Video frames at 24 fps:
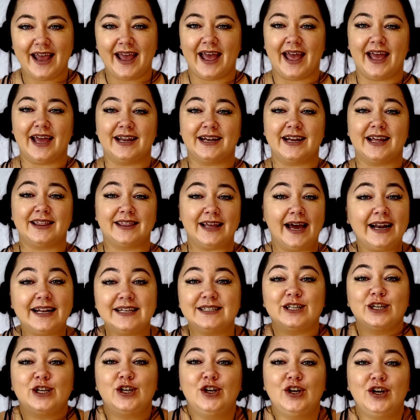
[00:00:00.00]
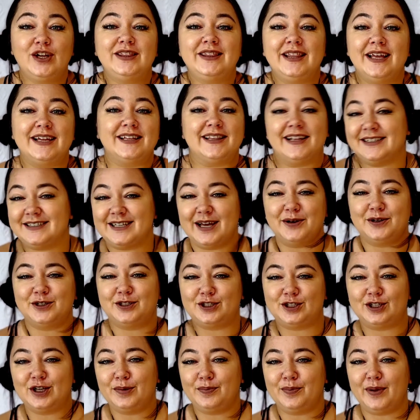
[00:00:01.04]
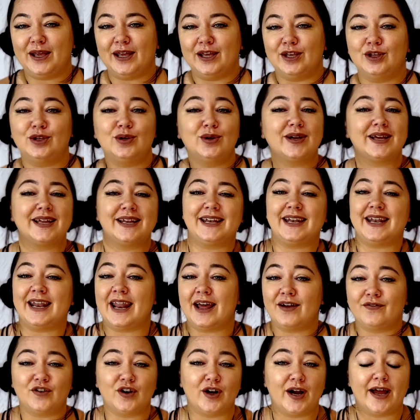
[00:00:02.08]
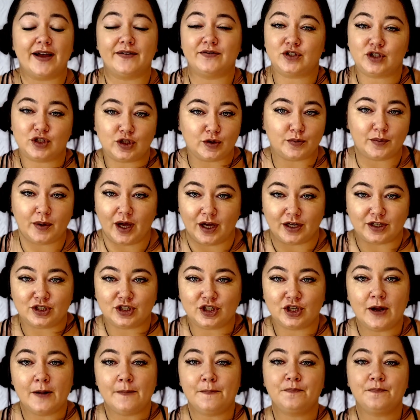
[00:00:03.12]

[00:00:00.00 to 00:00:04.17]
And that is a good thing. That's how it should be. You can never have too much.